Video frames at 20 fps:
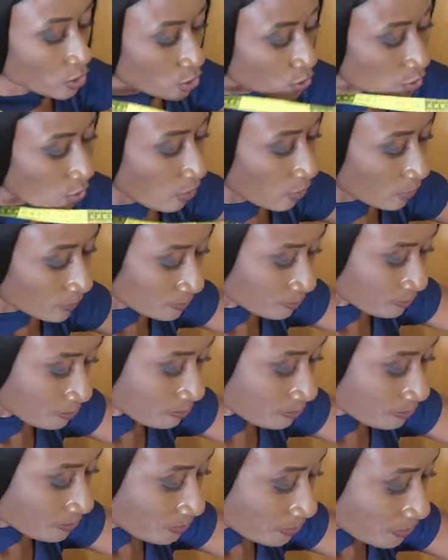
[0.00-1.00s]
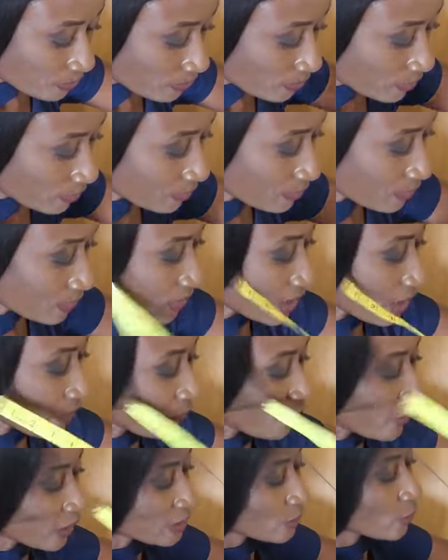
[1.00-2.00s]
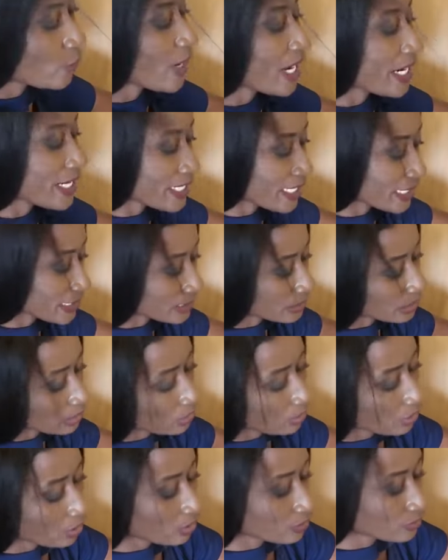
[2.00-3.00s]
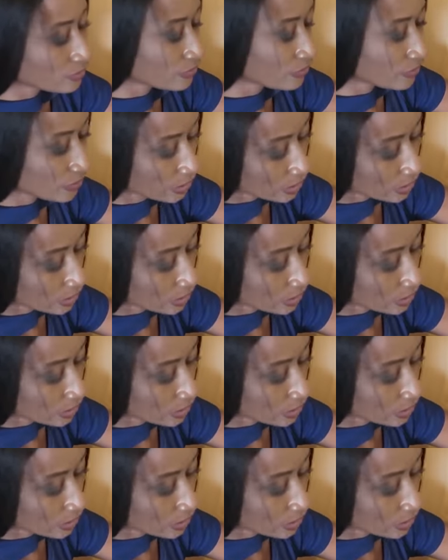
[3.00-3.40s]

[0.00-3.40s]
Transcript: so for the wideness of